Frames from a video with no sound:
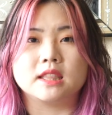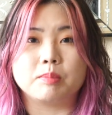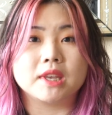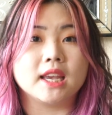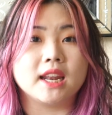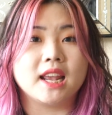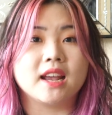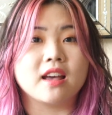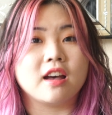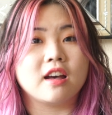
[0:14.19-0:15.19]
at the
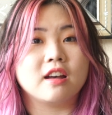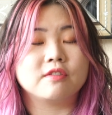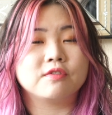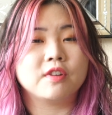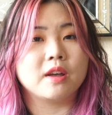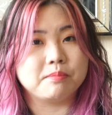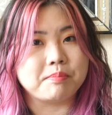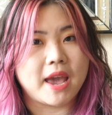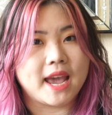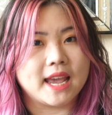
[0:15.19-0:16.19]
beginning of
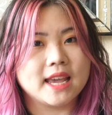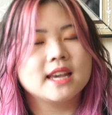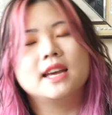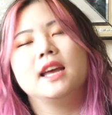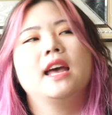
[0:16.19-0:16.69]
May.